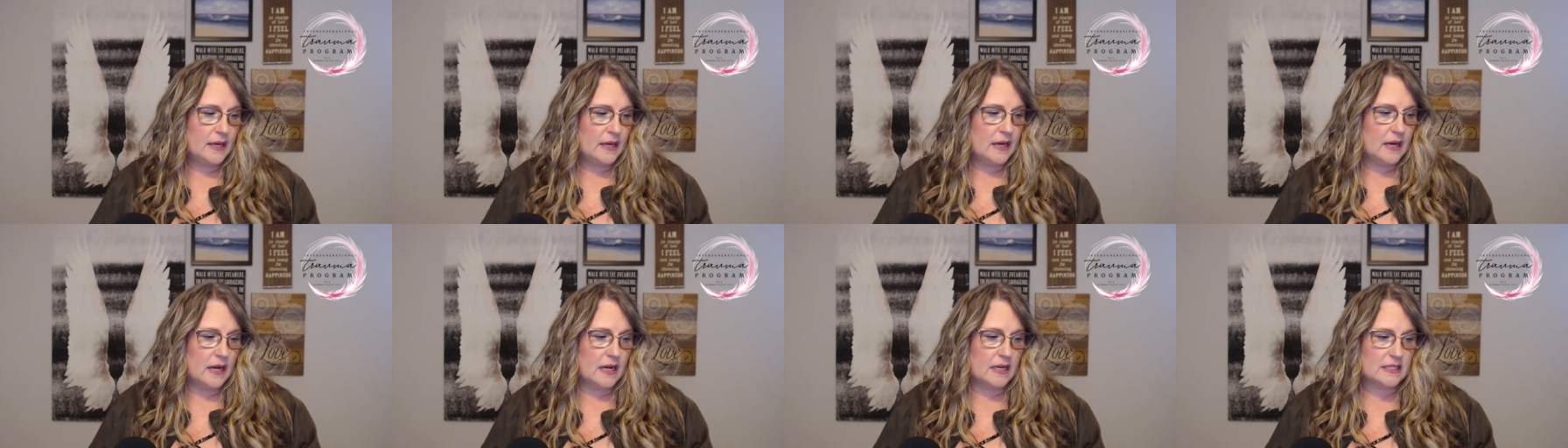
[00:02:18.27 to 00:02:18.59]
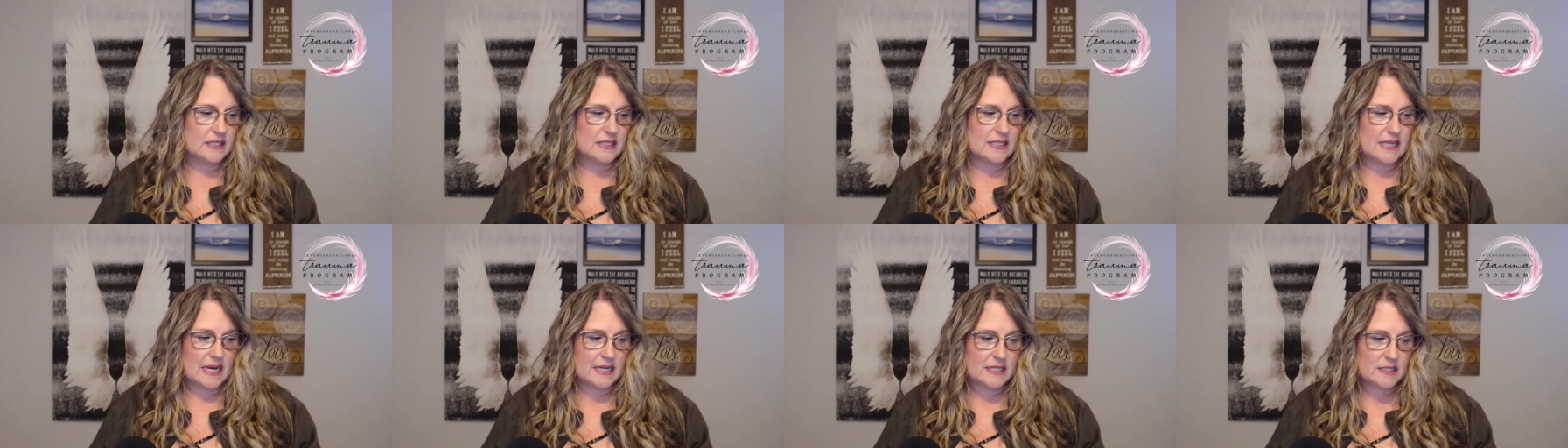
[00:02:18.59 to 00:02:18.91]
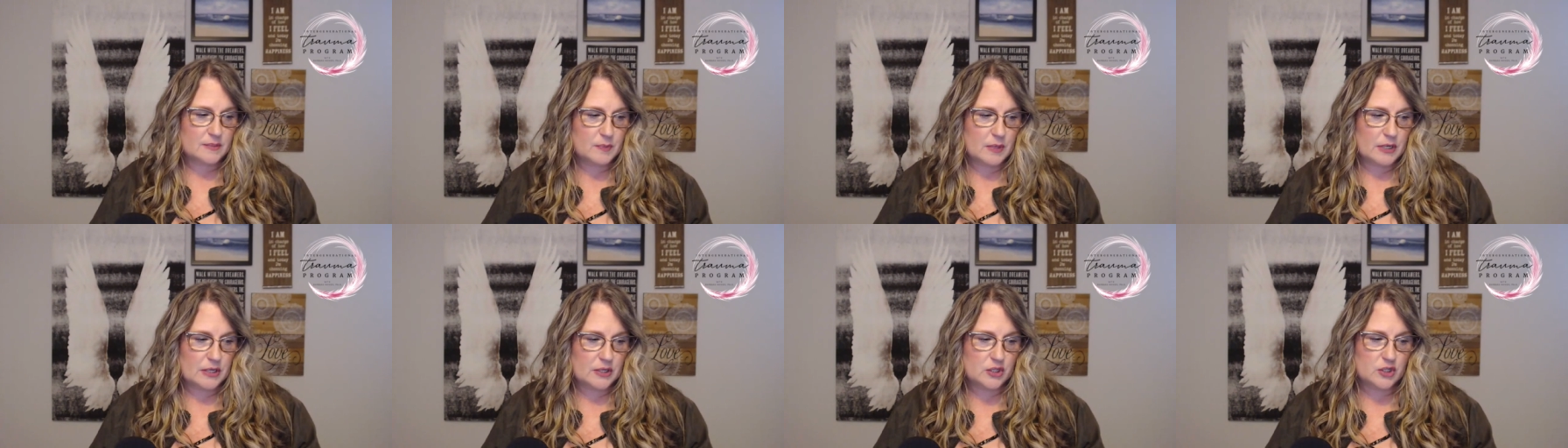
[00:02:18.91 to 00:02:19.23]

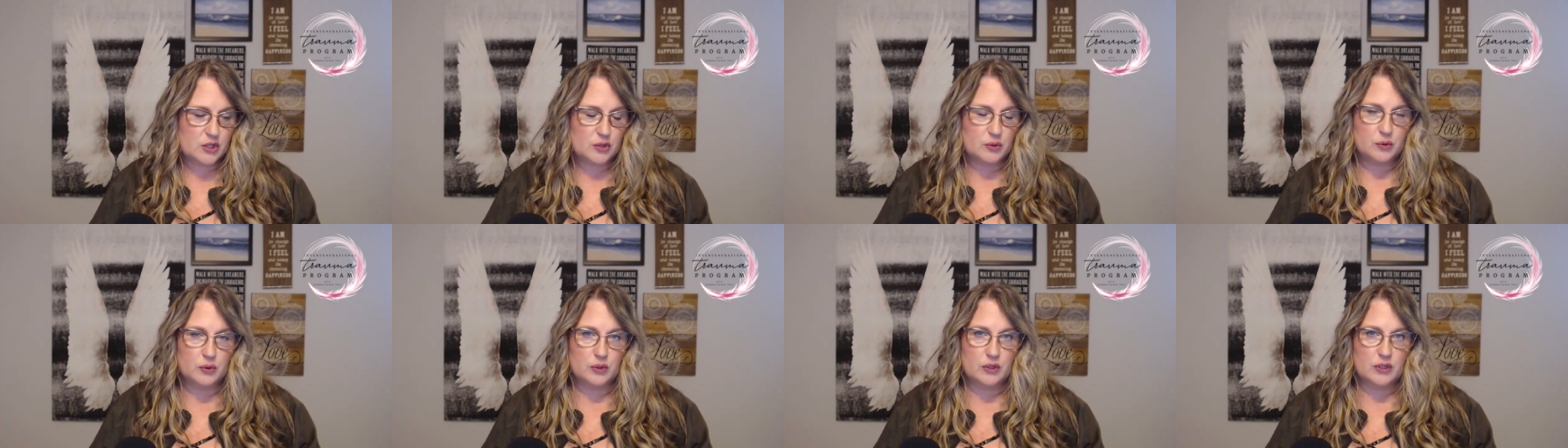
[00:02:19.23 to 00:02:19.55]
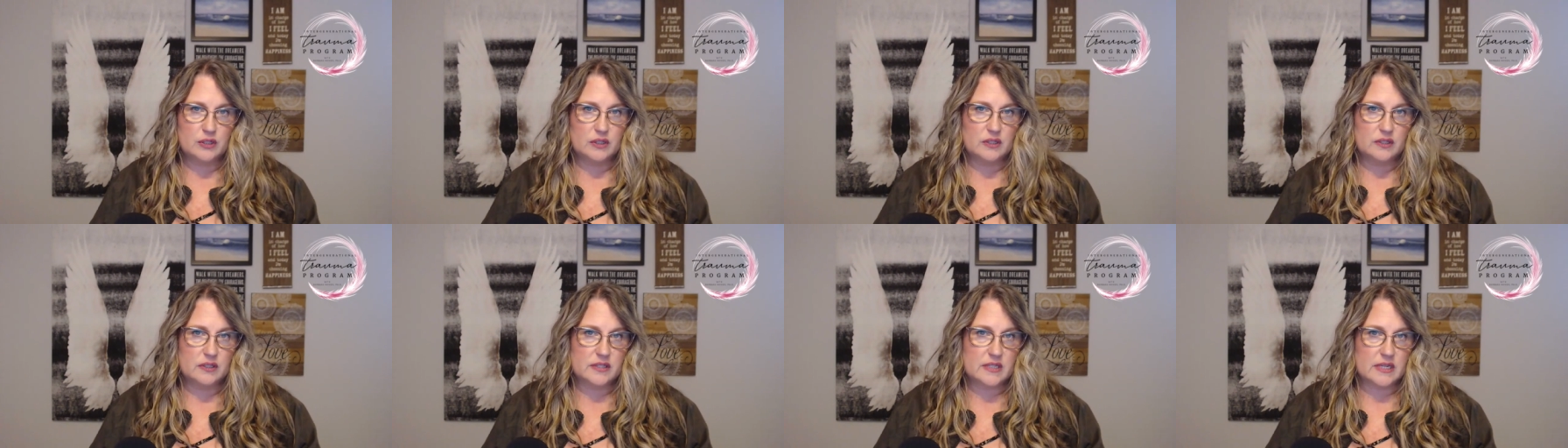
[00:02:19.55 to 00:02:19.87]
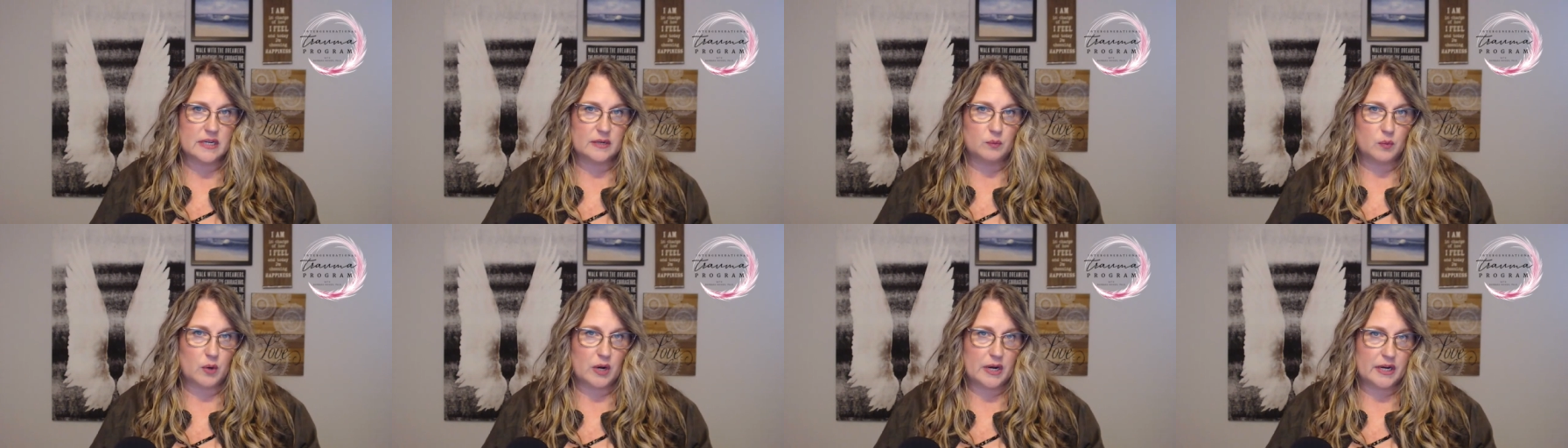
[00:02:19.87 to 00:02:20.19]
assessment tools
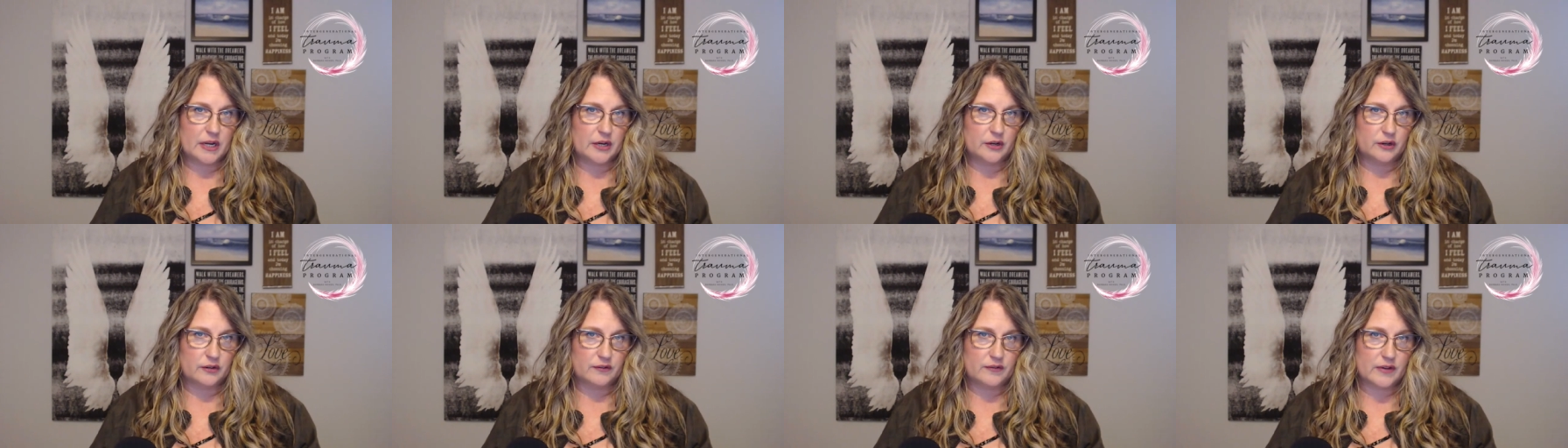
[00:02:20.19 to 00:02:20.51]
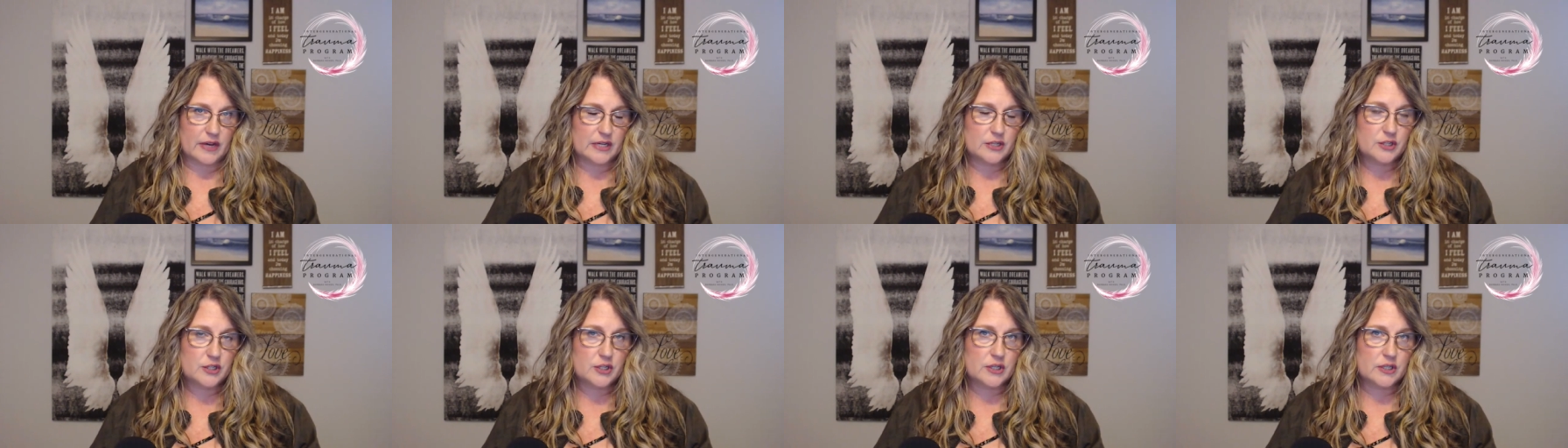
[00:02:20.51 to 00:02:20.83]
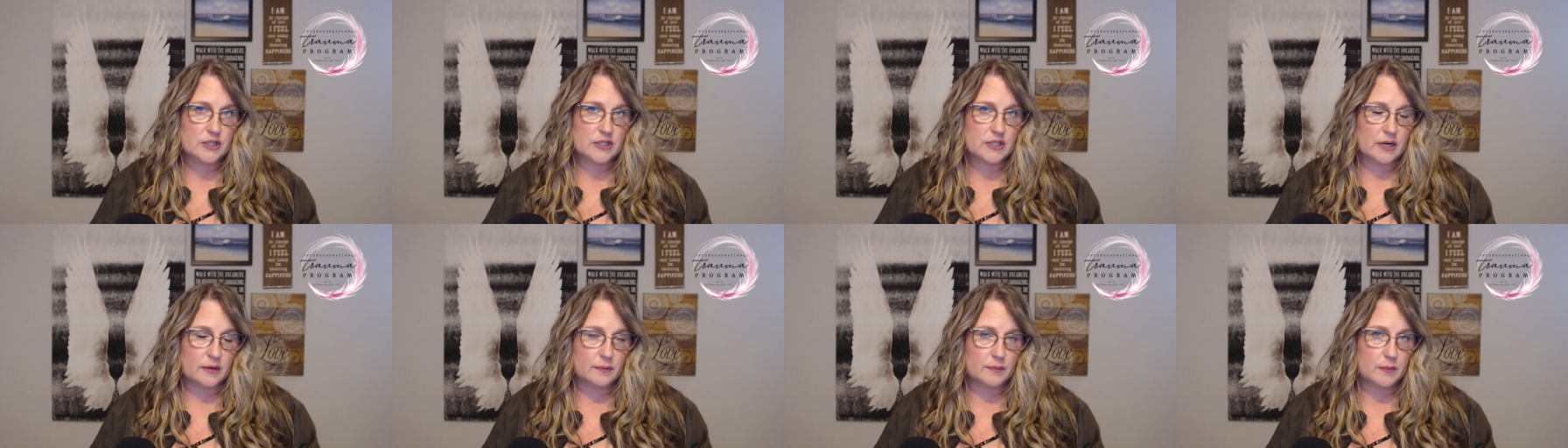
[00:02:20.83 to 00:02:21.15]
and what
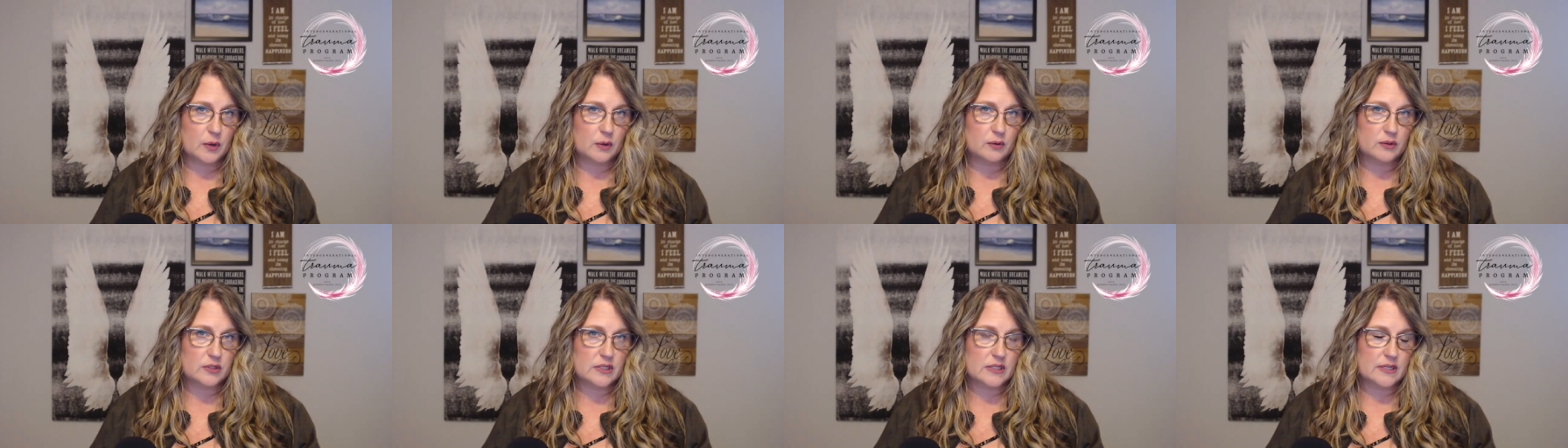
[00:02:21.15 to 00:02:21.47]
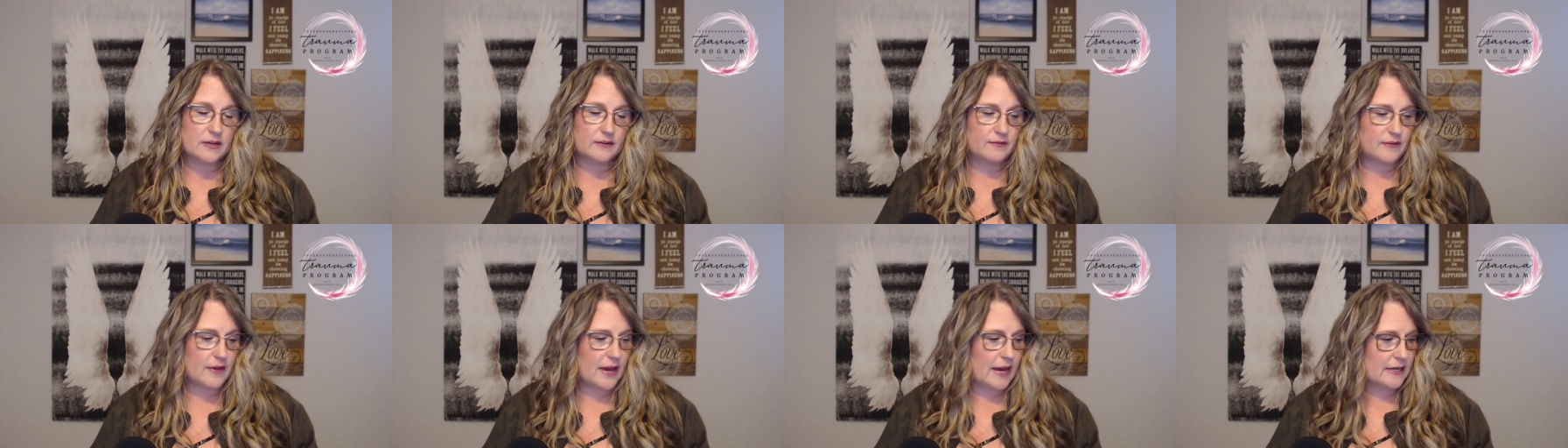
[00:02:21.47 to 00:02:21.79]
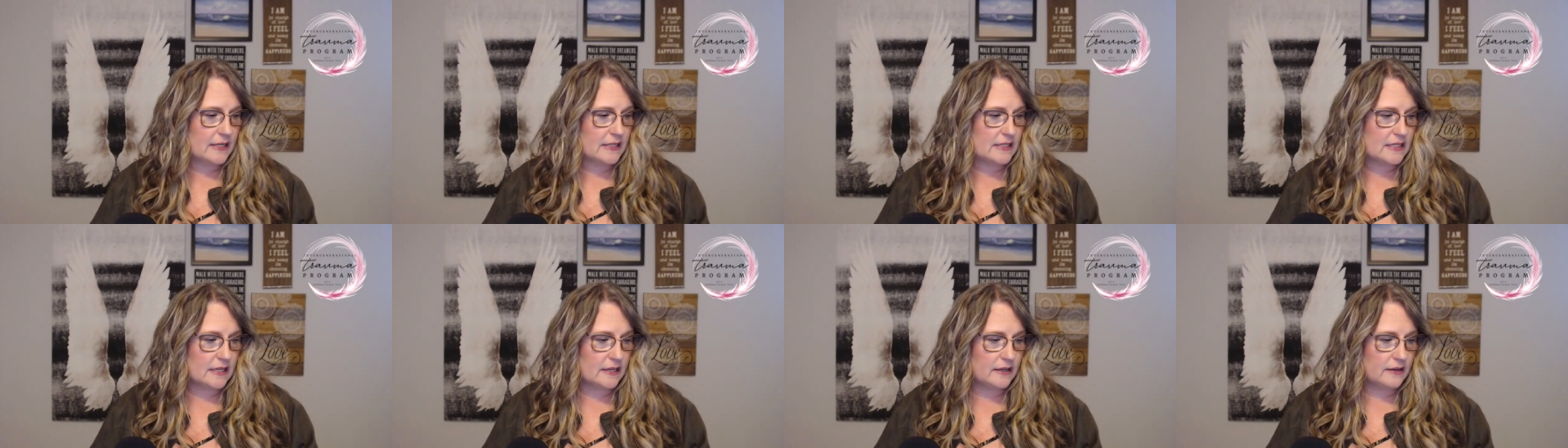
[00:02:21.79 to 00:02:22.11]
interventions are most
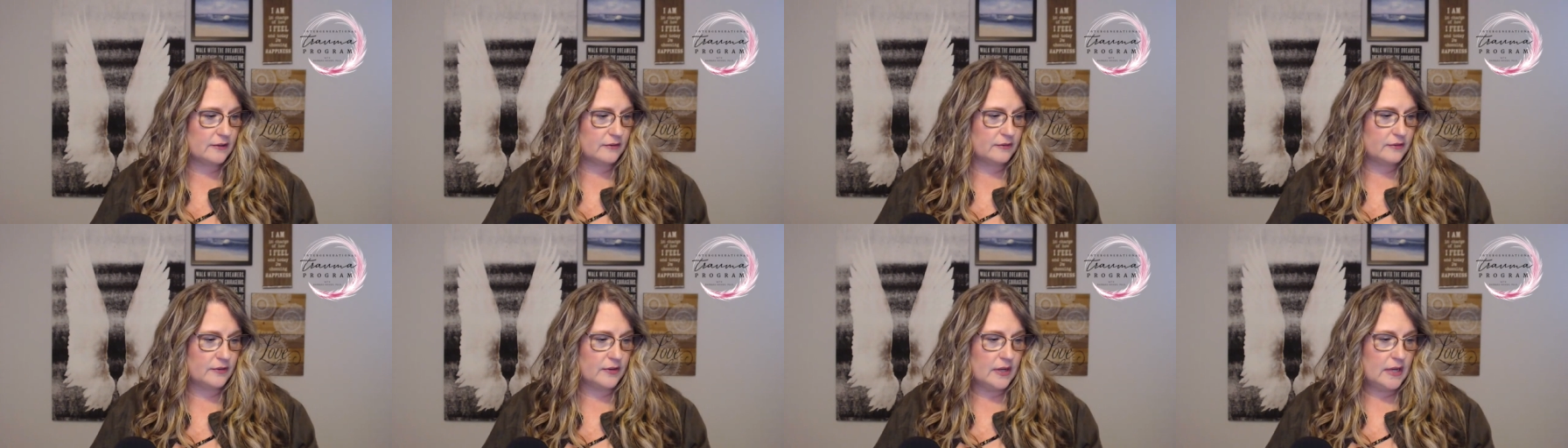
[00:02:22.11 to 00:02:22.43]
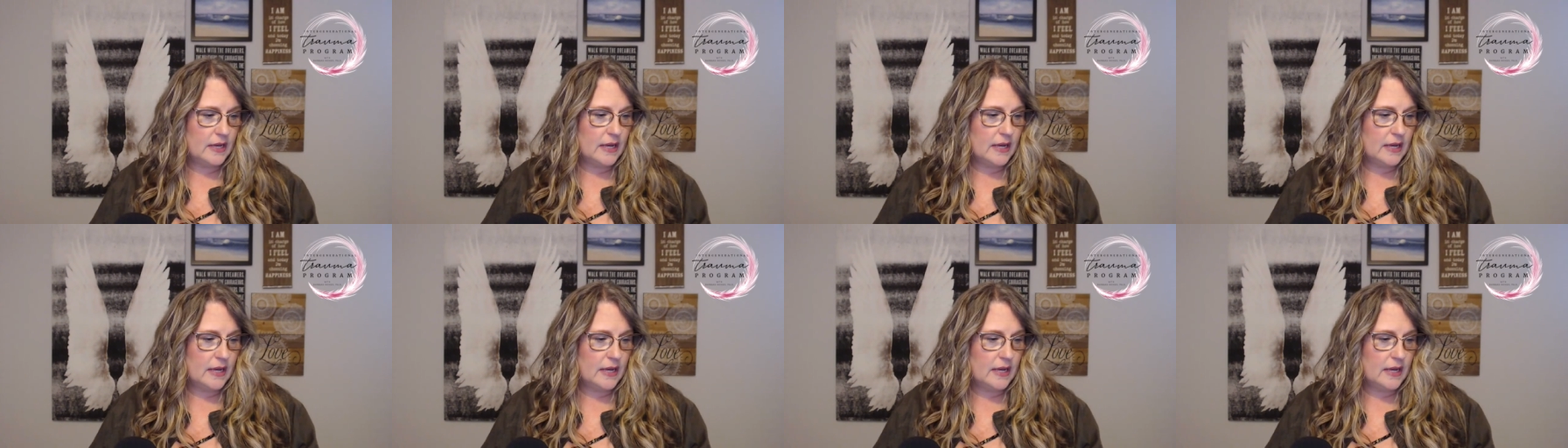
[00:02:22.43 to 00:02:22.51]
effective,